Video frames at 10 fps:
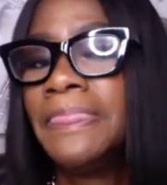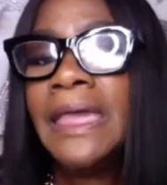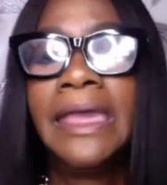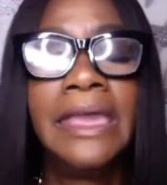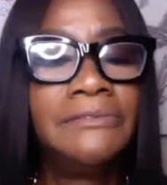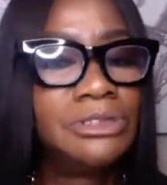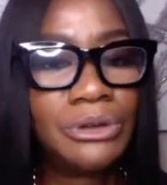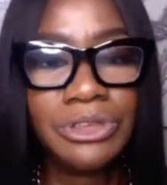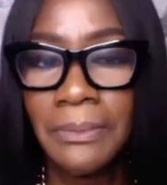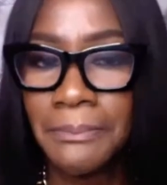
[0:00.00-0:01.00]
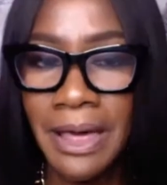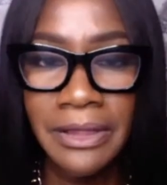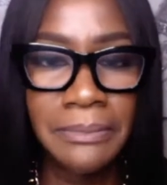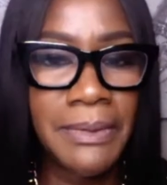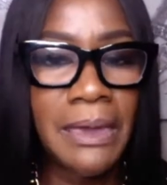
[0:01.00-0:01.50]
Even though your
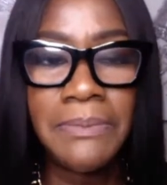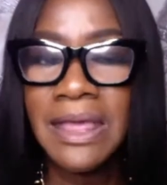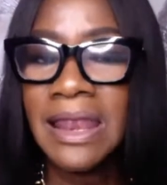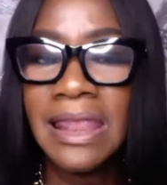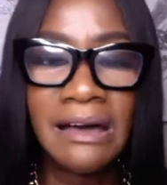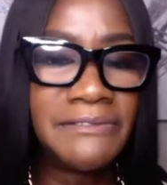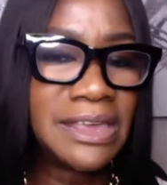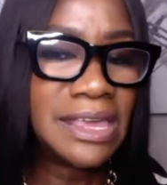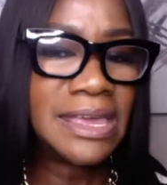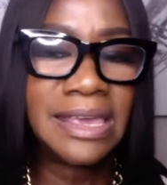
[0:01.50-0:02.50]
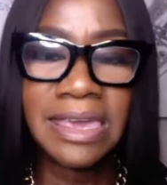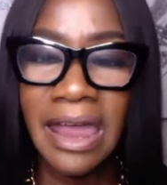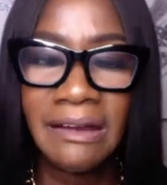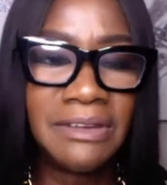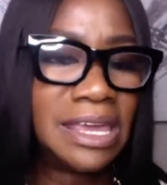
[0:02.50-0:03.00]
mother may be loving and
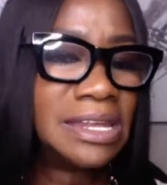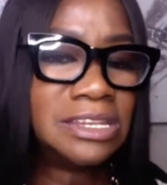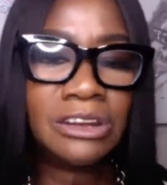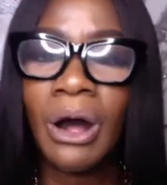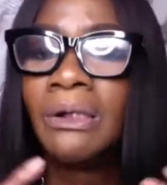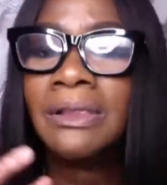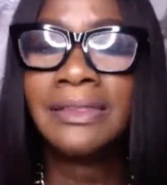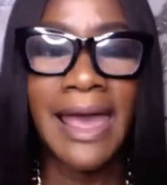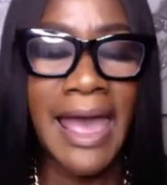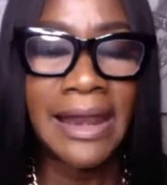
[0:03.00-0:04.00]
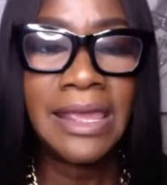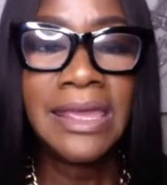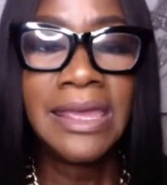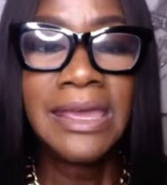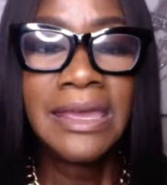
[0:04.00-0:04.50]
caring and did all of that,
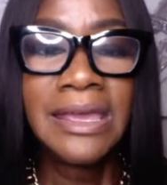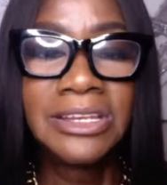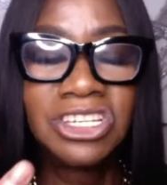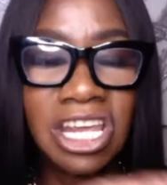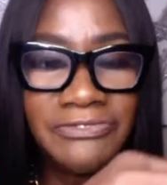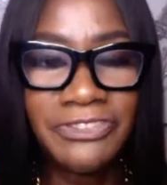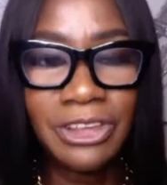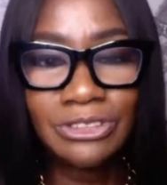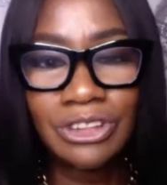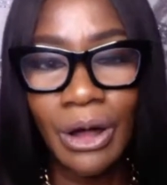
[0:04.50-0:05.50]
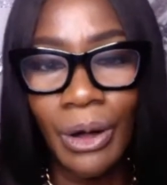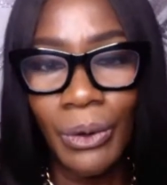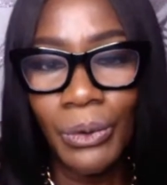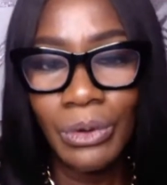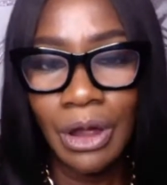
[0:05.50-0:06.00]
she fills the
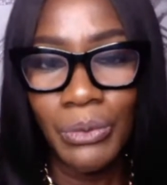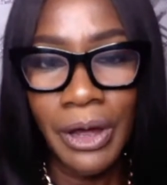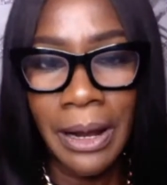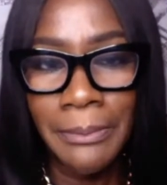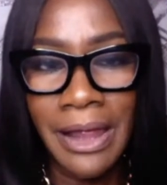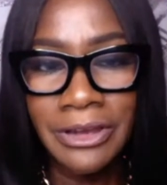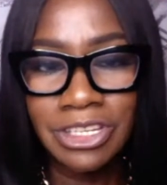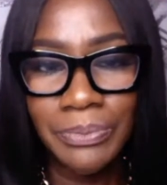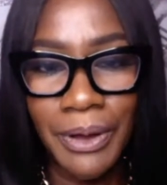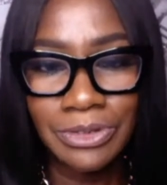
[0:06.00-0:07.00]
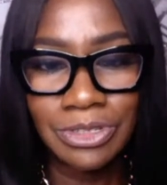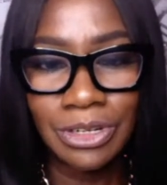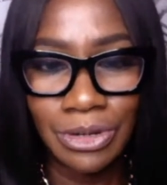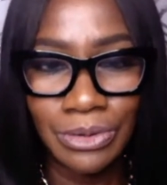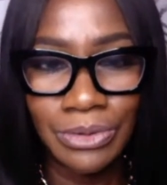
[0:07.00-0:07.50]
hole on what a mother's supposed to
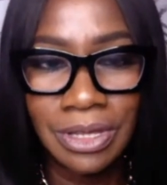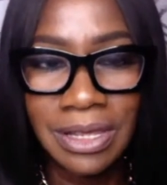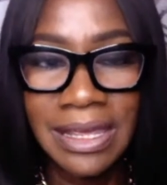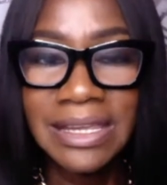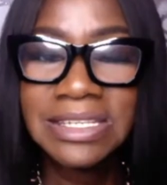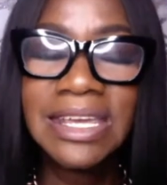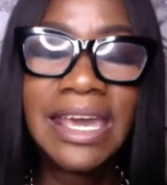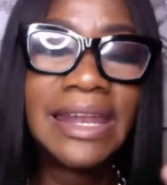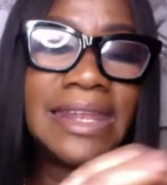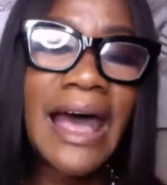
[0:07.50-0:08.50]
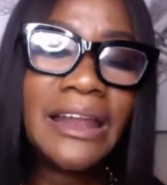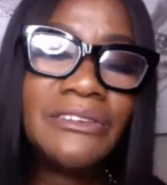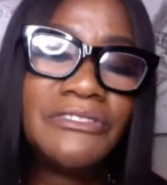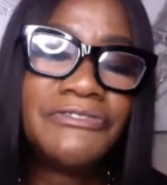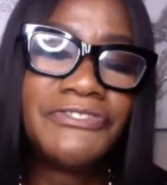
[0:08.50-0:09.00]
do. She cannot
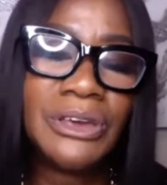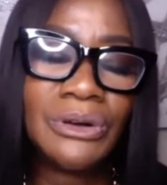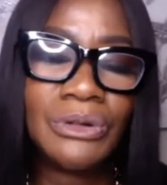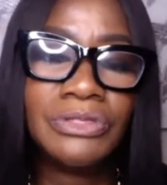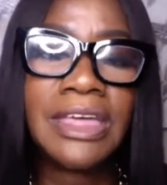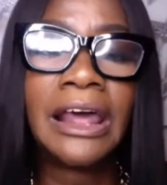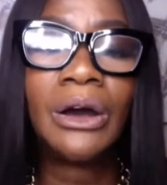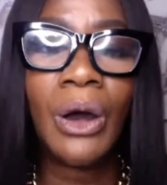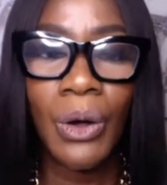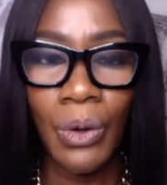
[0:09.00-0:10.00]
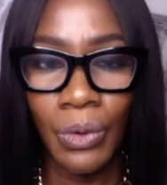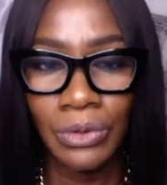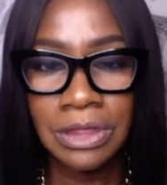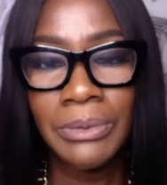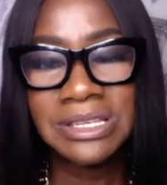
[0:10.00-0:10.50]
fill that hole
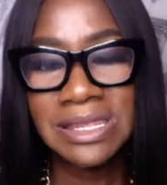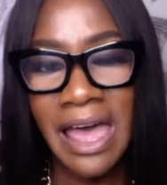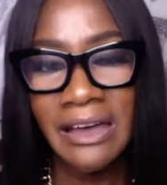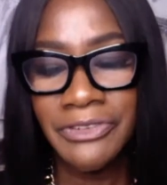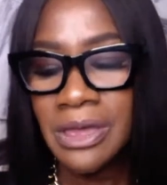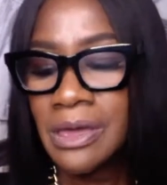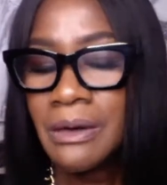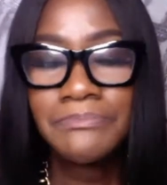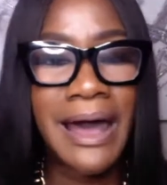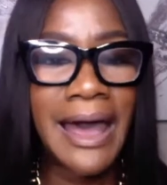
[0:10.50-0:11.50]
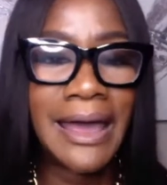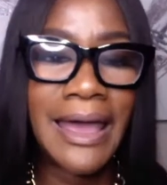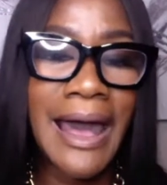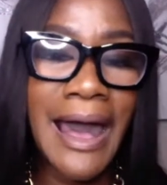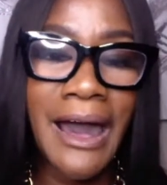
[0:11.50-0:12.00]
that was left by
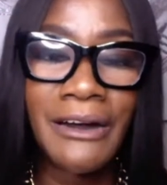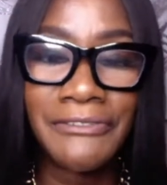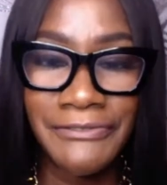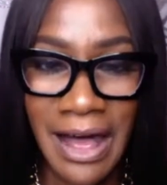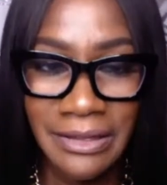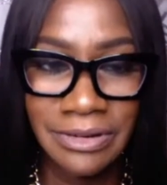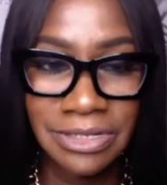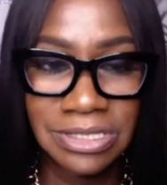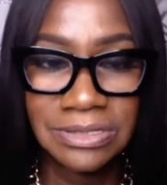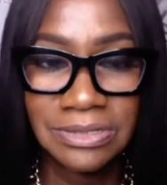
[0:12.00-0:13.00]
our fathers.